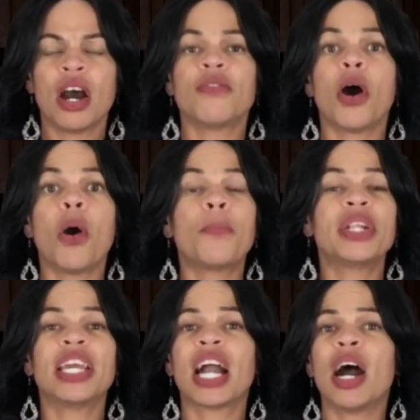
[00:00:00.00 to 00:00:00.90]
of
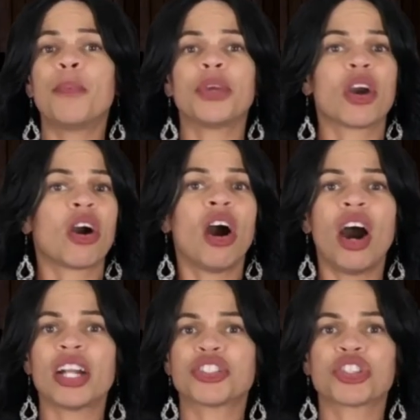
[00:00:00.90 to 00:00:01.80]
opening up your
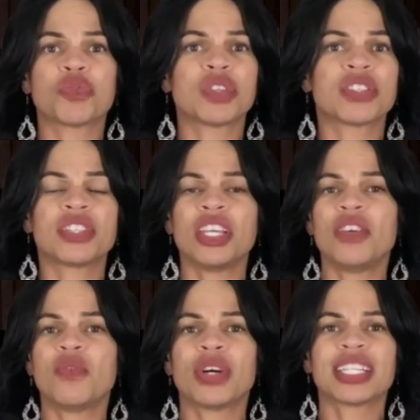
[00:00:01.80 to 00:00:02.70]
heart to
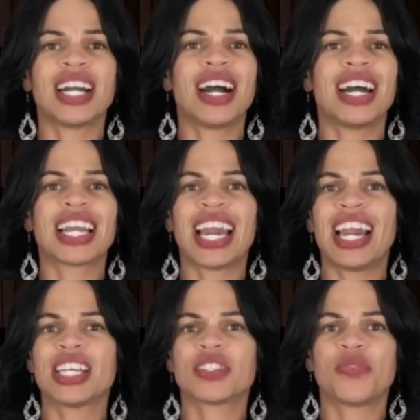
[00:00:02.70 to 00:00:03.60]
receive what God
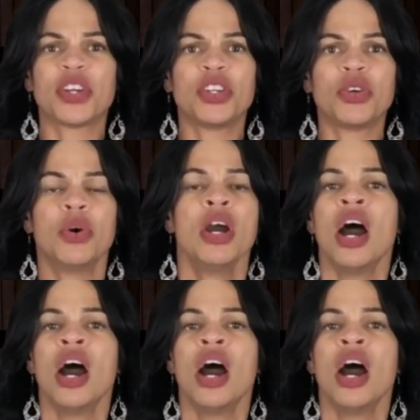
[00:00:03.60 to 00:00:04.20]
has for you,